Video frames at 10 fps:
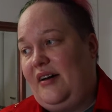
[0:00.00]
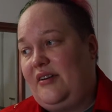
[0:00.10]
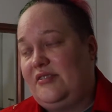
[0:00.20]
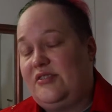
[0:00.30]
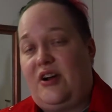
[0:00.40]

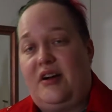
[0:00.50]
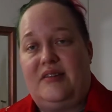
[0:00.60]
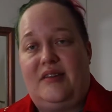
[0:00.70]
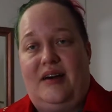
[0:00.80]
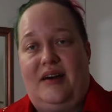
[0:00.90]

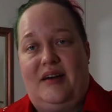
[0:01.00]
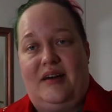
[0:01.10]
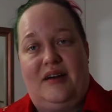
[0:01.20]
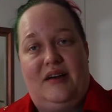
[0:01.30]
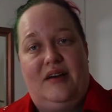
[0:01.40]
construct
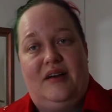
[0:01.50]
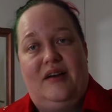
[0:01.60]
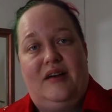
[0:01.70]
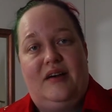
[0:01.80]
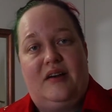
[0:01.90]
the
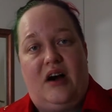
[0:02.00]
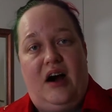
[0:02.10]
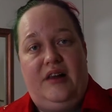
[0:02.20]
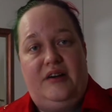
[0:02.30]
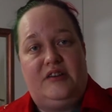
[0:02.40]

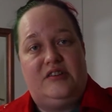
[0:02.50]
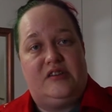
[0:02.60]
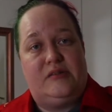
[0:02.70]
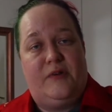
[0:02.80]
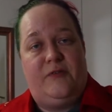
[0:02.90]
collar
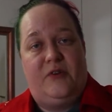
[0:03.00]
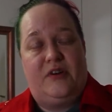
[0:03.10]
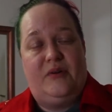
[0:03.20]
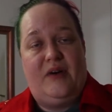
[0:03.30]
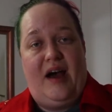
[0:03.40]
just before
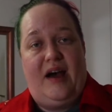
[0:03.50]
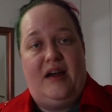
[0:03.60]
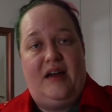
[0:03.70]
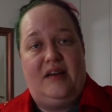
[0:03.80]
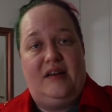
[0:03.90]
you
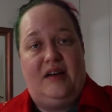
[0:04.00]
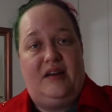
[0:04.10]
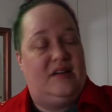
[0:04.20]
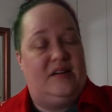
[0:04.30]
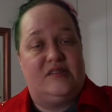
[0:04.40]

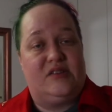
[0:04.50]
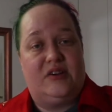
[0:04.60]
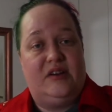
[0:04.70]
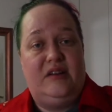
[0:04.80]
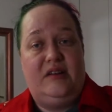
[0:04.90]

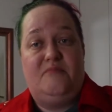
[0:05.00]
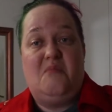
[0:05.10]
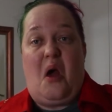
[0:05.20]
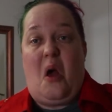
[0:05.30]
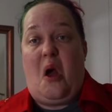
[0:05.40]
insert it.
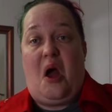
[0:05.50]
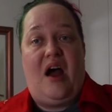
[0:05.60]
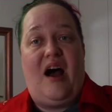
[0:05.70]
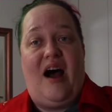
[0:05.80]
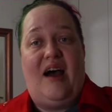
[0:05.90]

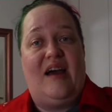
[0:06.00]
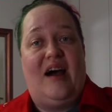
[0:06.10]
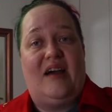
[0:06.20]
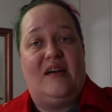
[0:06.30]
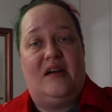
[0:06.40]

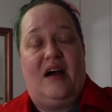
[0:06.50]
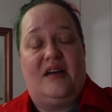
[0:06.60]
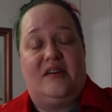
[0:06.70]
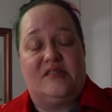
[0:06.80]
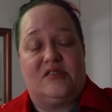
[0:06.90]

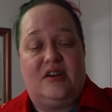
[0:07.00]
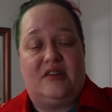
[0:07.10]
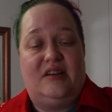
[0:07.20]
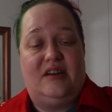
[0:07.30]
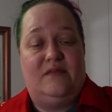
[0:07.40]
I
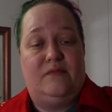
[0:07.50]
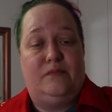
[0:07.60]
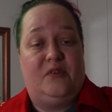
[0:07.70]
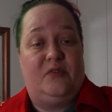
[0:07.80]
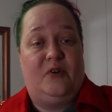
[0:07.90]
constructed it
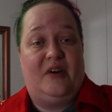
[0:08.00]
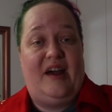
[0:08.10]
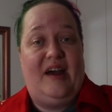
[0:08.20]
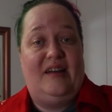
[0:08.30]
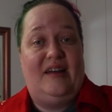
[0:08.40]

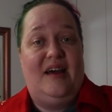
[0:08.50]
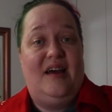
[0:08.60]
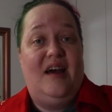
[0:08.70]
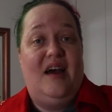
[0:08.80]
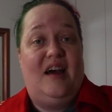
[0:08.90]
beforehand,
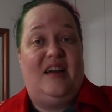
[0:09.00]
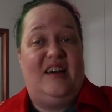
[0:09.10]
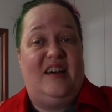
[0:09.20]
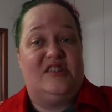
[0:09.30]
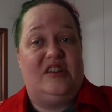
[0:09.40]
and I
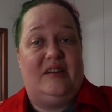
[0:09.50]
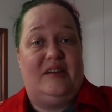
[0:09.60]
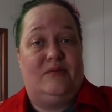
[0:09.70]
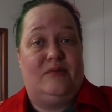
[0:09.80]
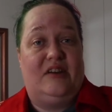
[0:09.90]
actually
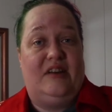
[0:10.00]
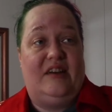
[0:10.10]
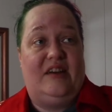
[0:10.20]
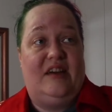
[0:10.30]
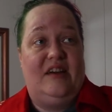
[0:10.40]

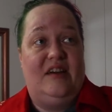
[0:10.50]
really